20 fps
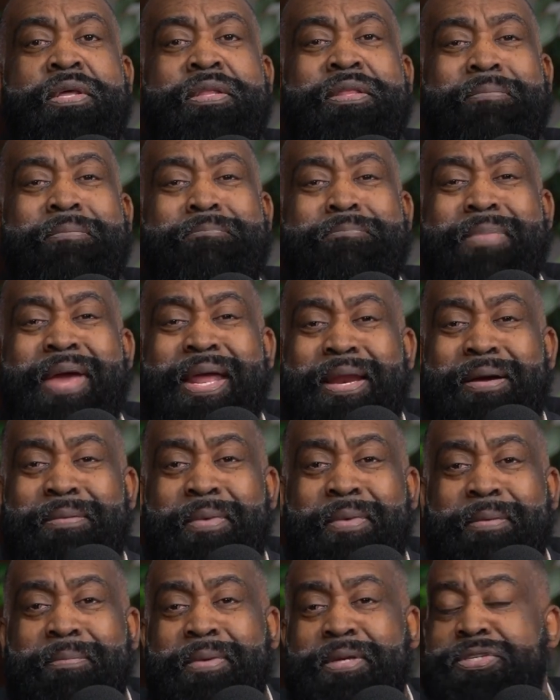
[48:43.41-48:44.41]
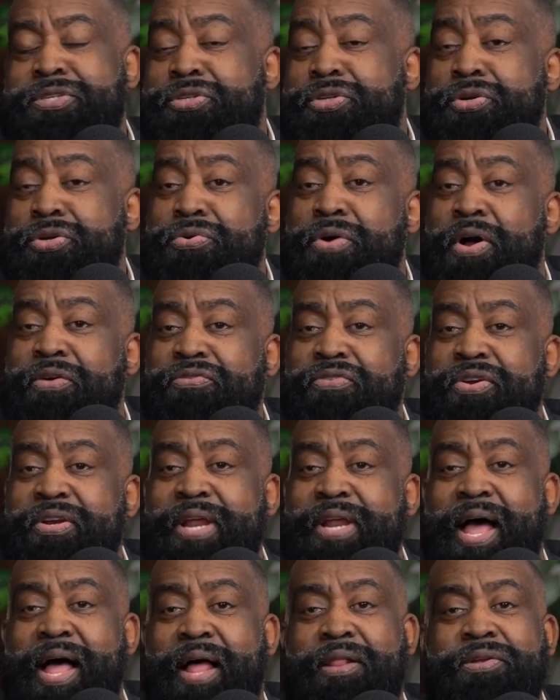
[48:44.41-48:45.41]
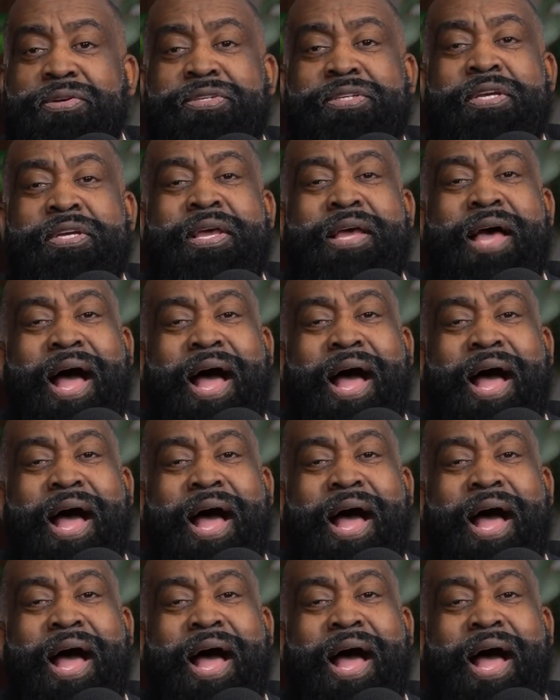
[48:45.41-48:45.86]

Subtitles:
the minimum is $200.